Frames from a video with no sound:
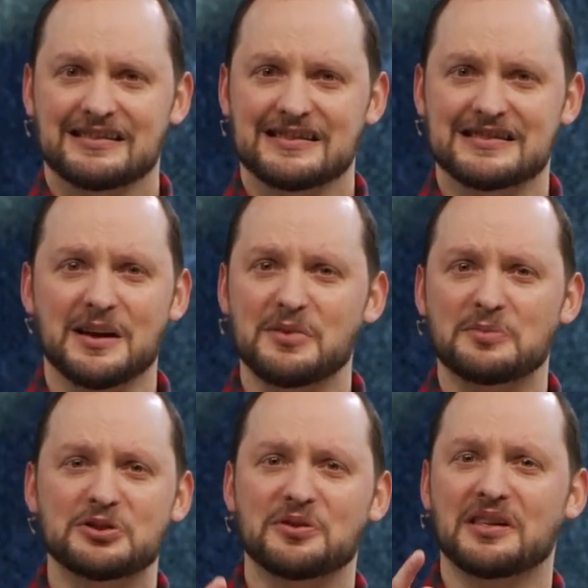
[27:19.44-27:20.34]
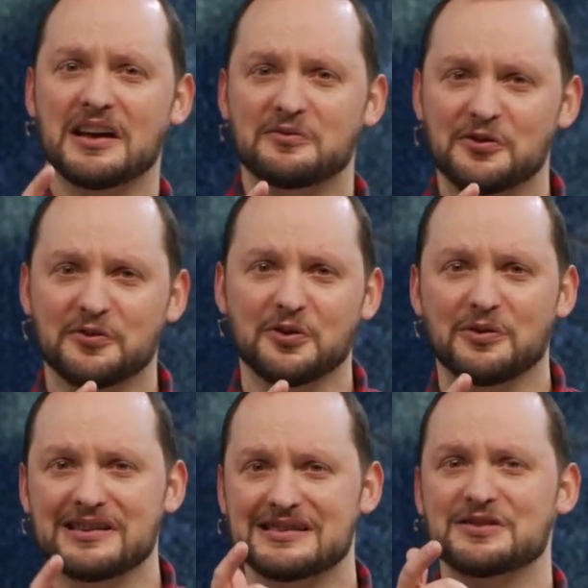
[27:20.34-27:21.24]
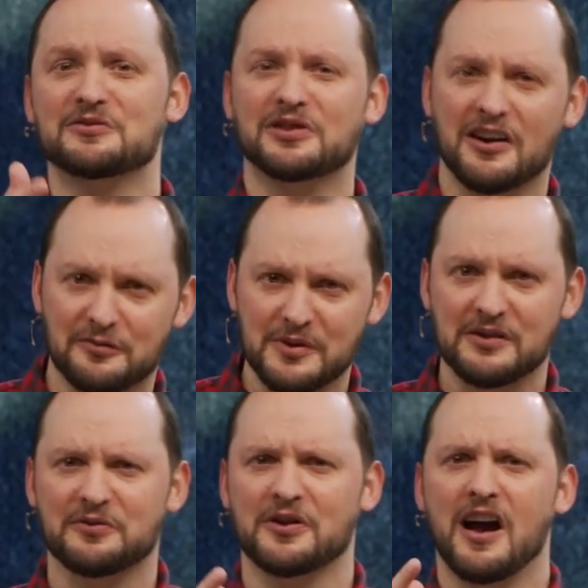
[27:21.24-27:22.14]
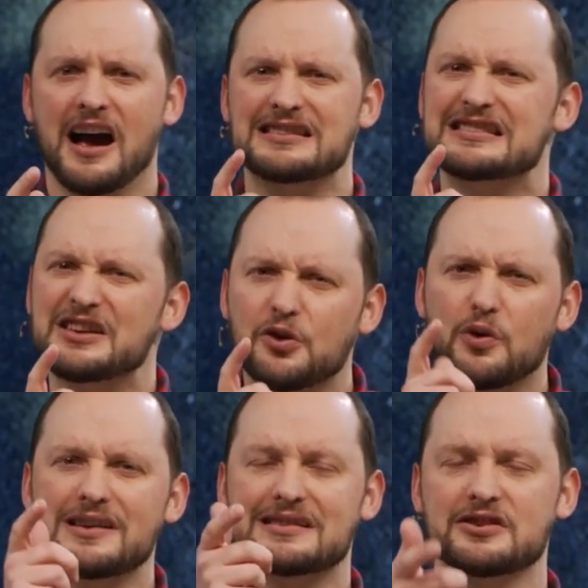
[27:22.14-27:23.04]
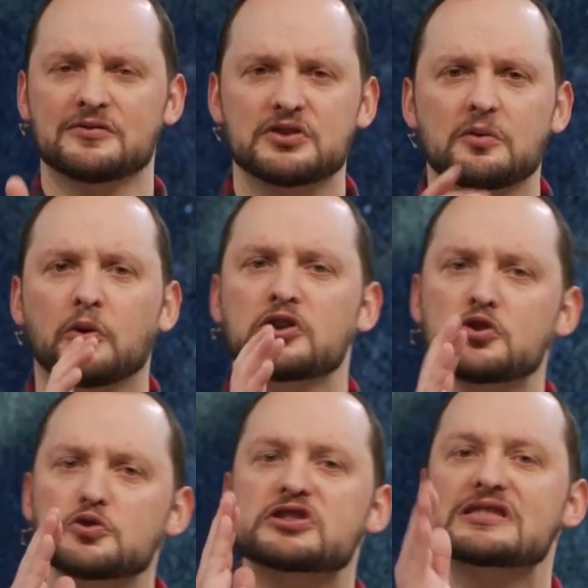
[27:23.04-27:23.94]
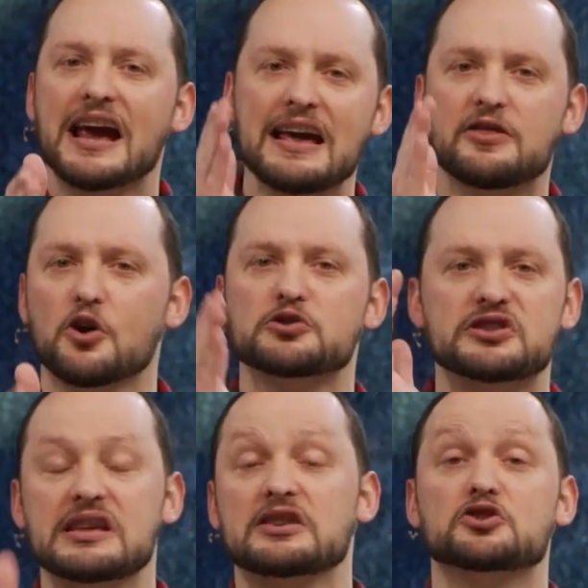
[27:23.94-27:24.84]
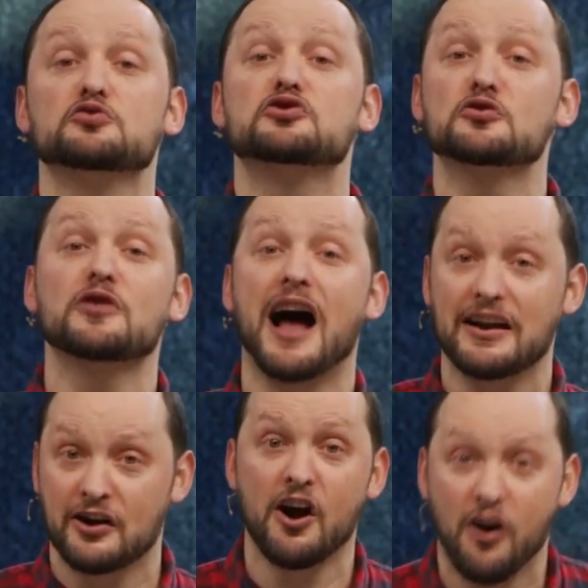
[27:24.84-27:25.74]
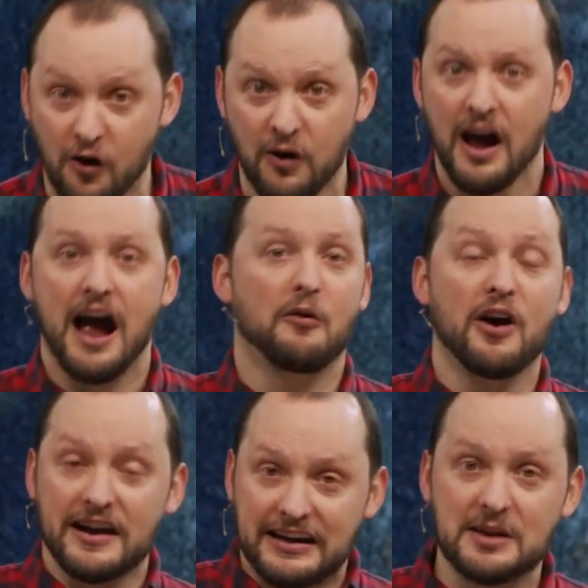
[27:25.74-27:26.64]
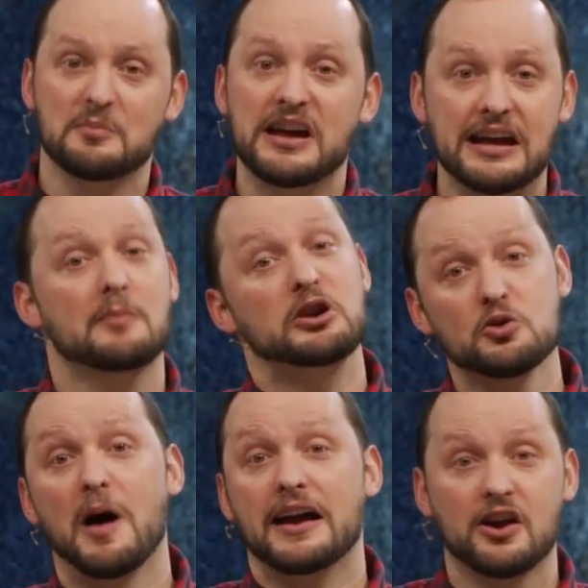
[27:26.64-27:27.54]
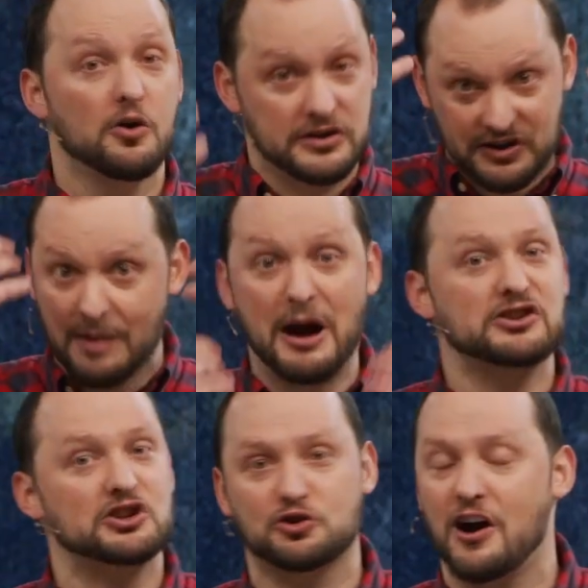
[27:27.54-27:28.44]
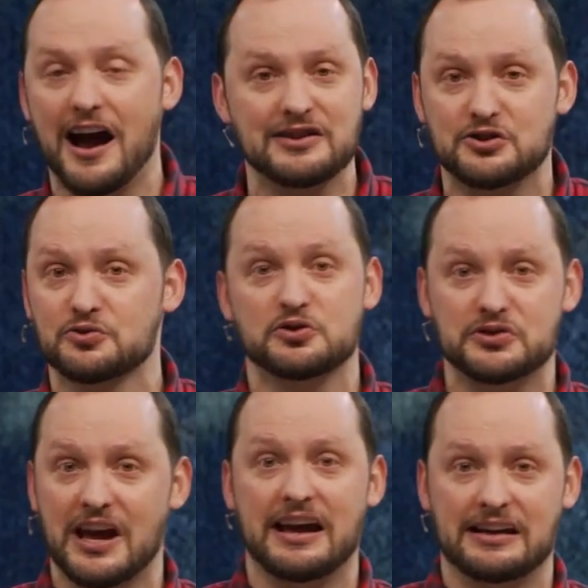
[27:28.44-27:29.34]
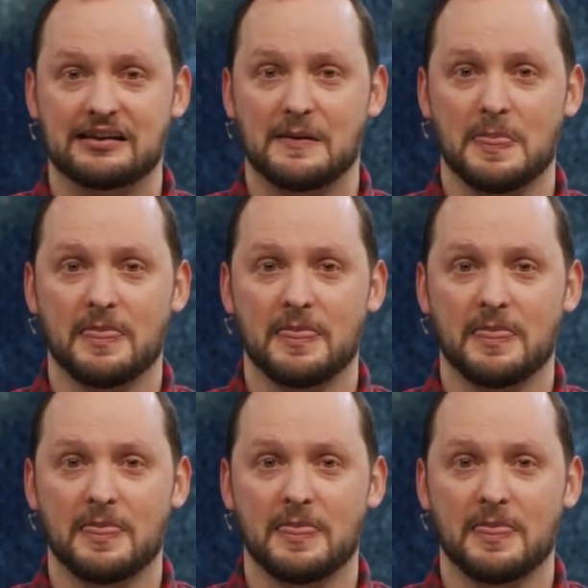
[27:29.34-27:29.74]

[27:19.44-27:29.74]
To say, I'm, I'm so thankful for the ways that you've loved me. For I see the ways that you've served. When you say those things, you do not know what it can mean. I mean, you might know because they might just cry as soon as you say it.